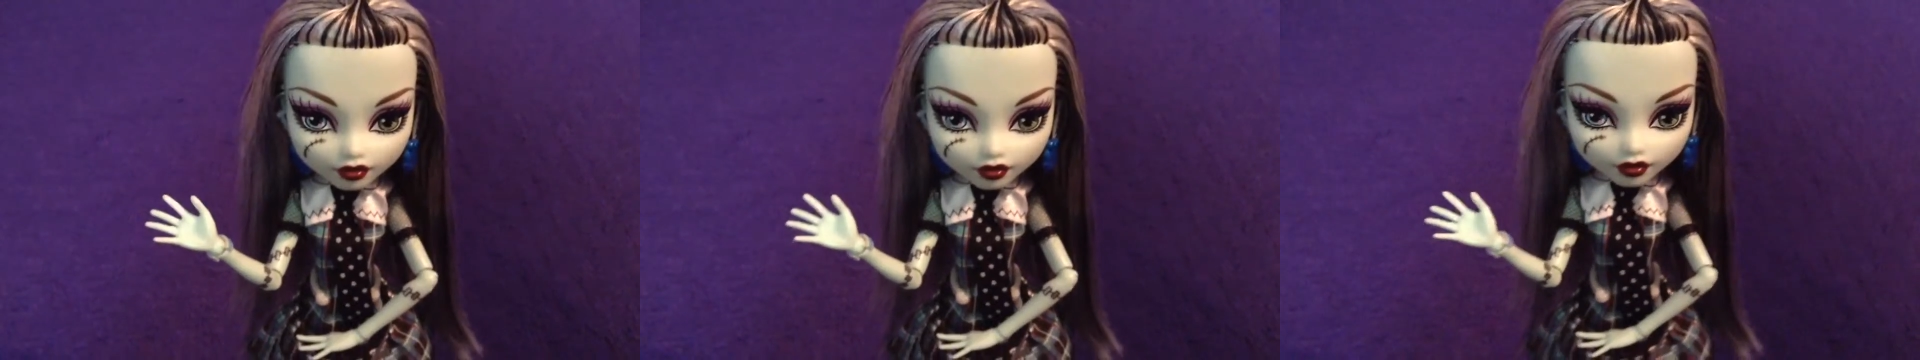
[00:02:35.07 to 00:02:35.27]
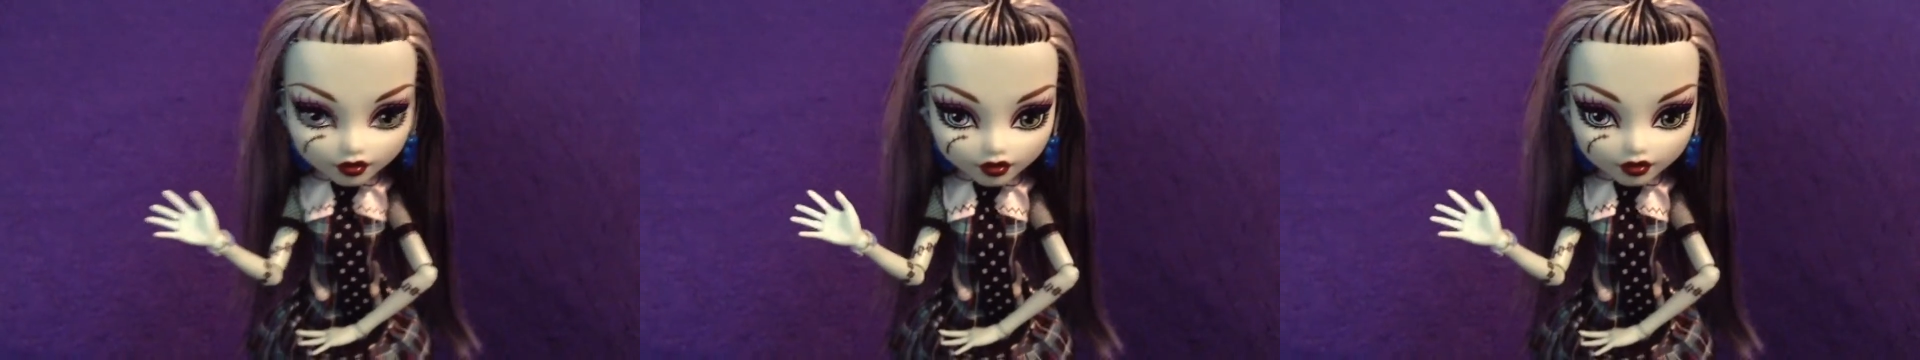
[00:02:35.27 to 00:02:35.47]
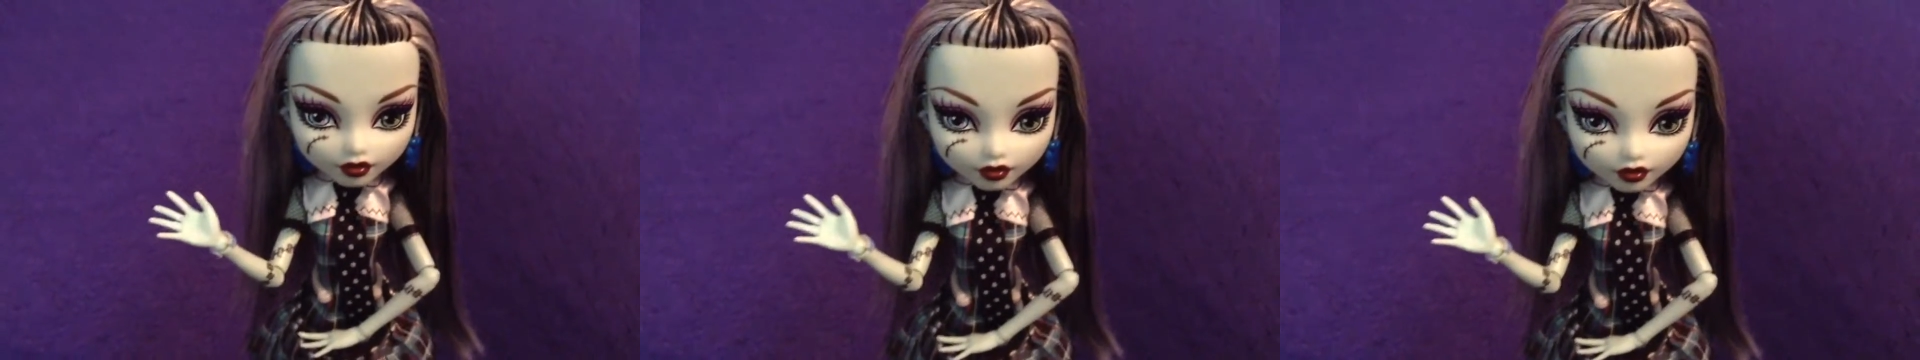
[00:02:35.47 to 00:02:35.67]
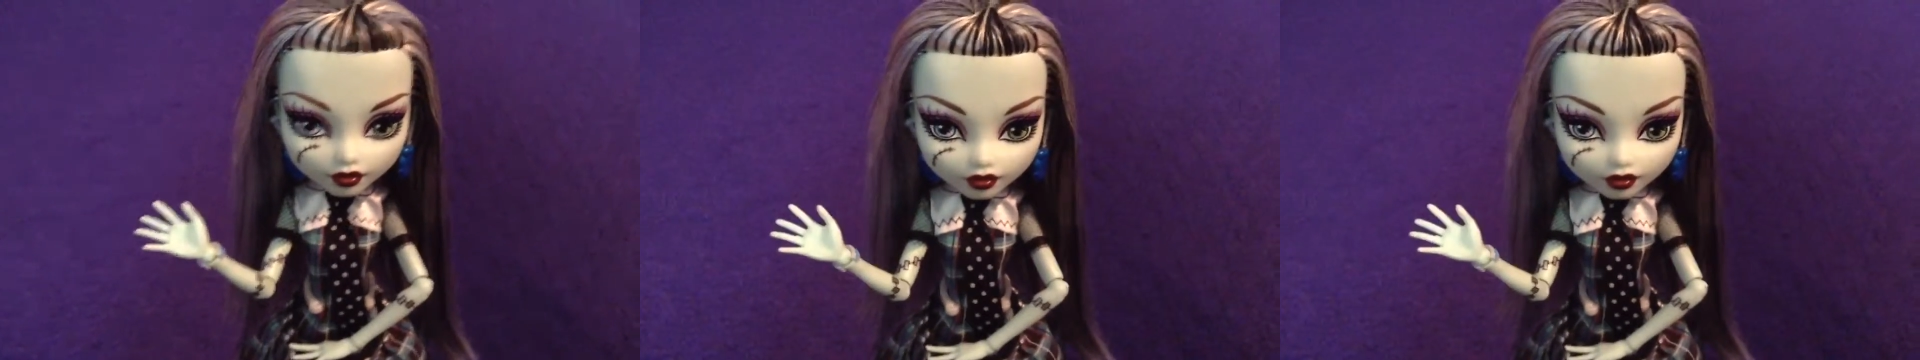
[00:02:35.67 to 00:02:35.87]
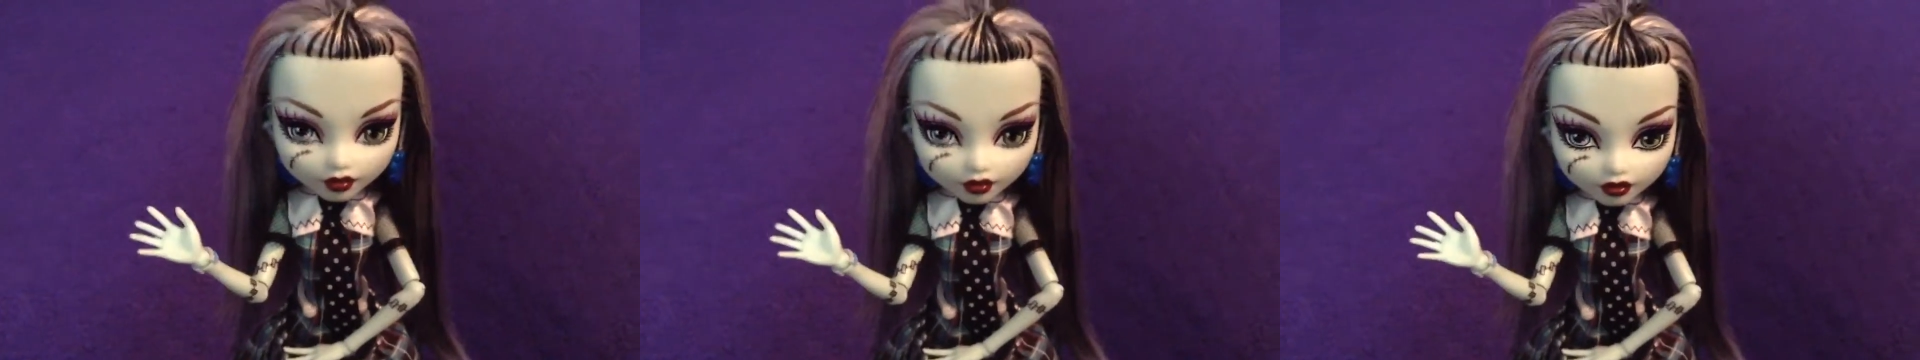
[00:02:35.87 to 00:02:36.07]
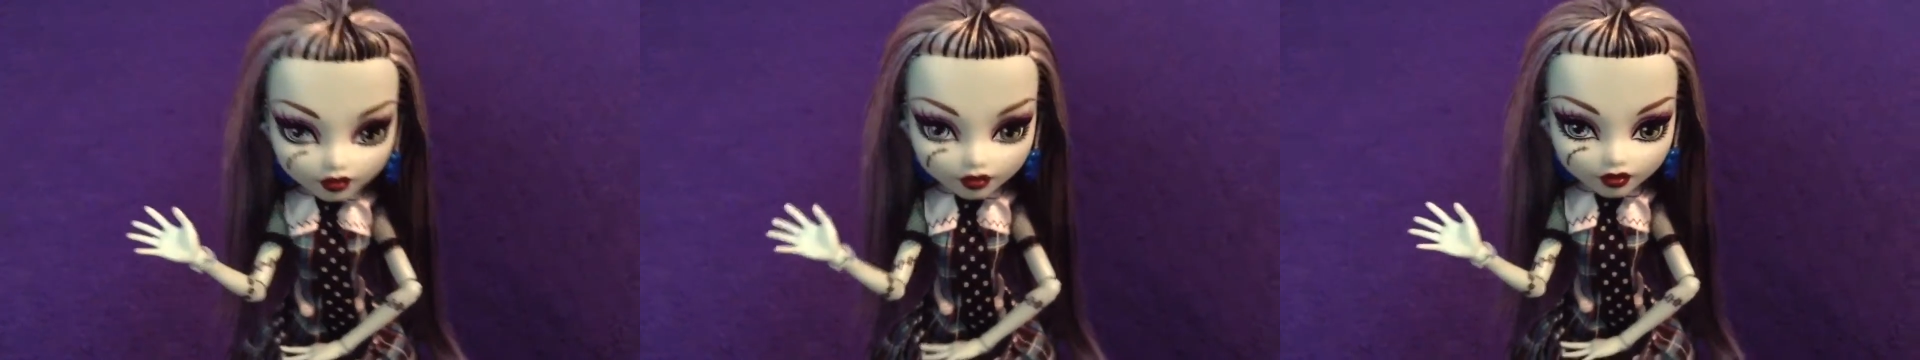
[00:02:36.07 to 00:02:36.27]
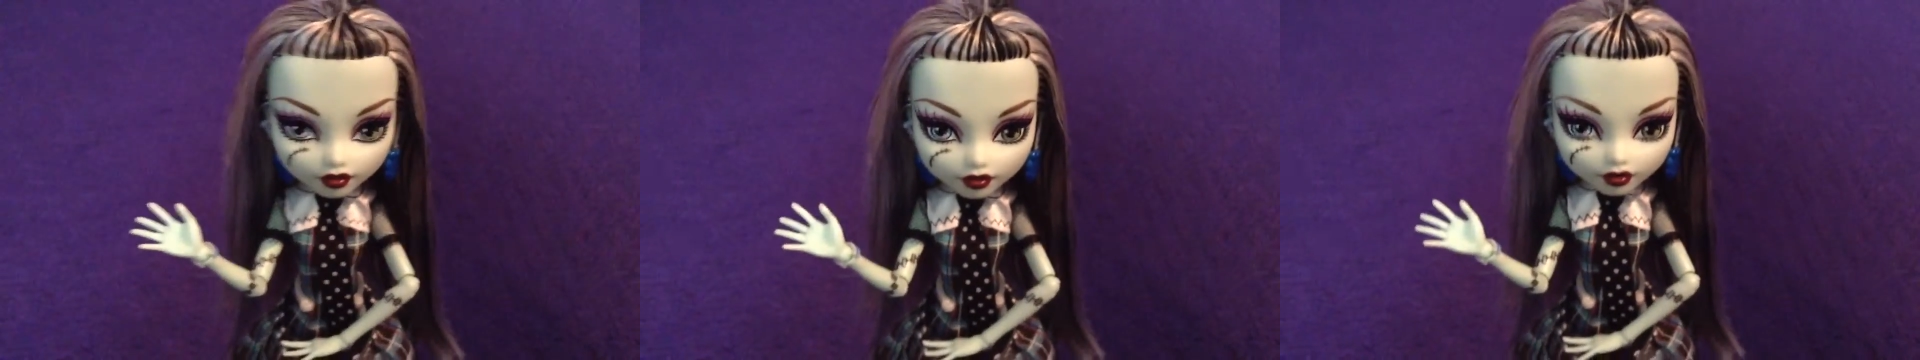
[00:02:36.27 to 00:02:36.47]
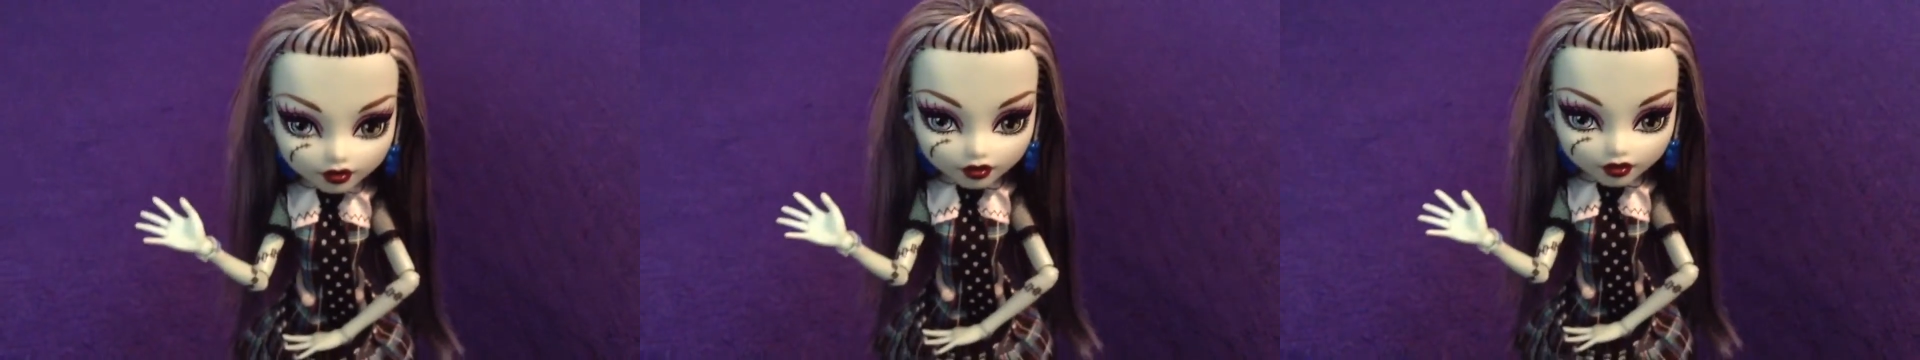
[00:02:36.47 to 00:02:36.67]
or 11 when Monster High
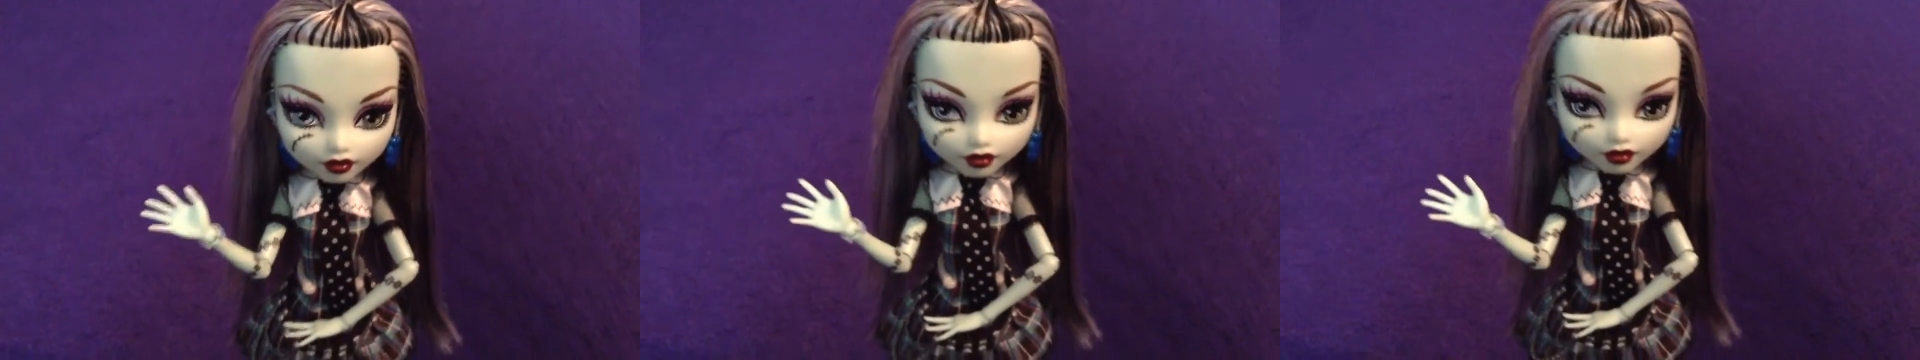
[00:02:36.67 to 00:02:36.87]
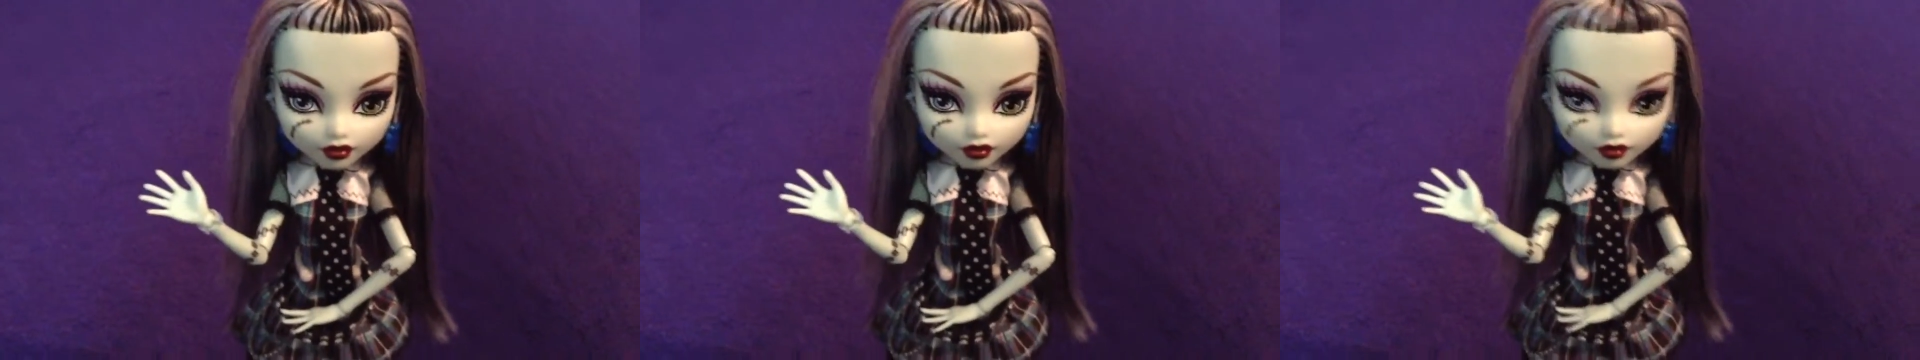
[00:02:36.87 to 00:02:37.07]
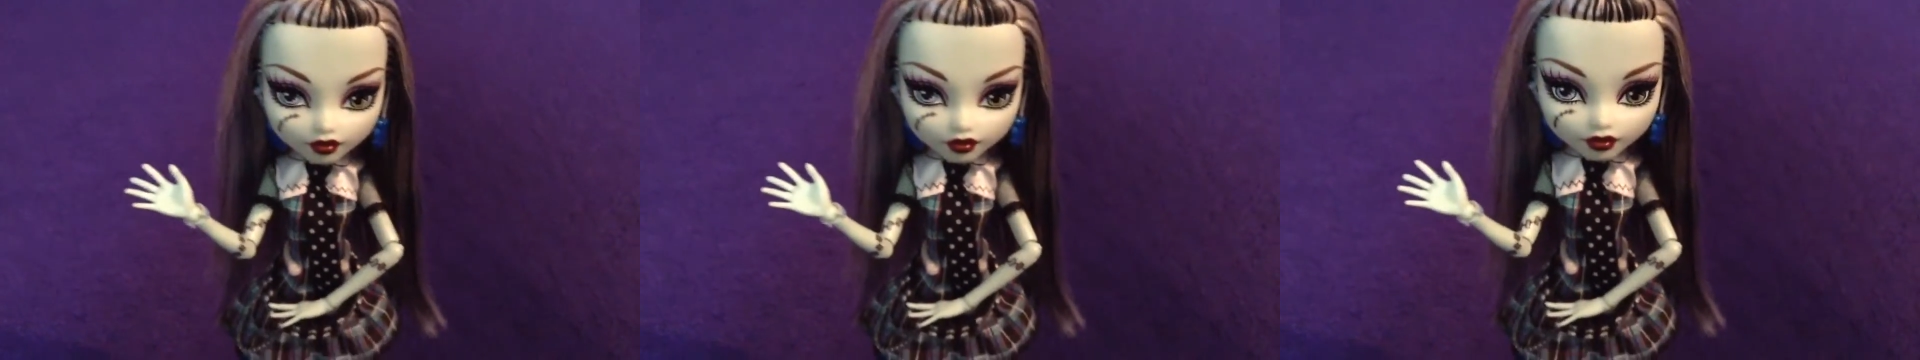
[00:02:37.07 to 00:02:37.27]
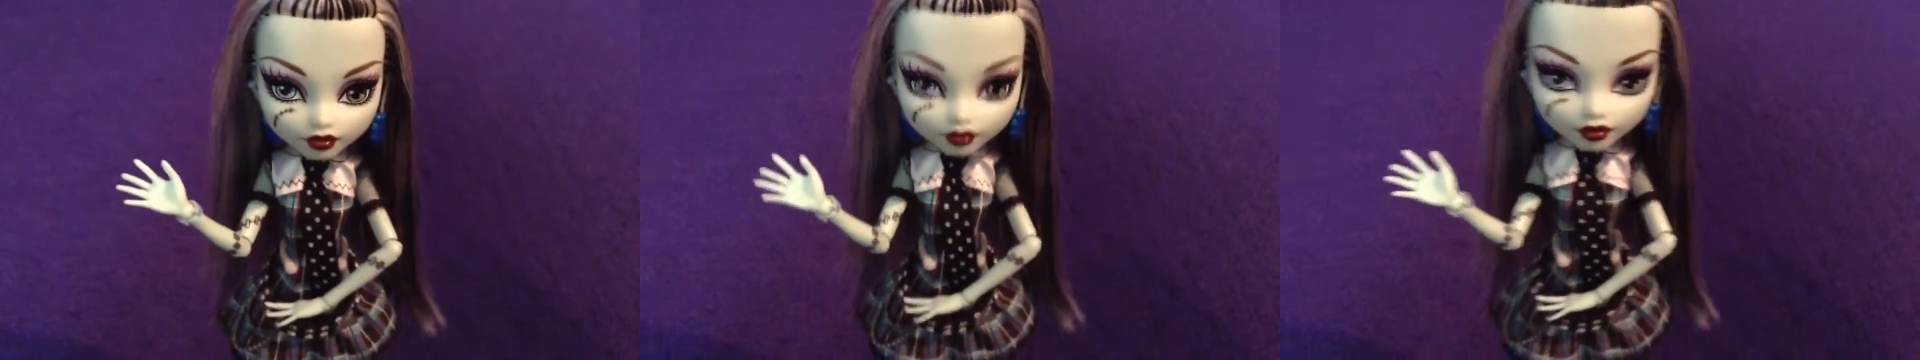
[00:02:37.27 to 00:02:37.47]
first started,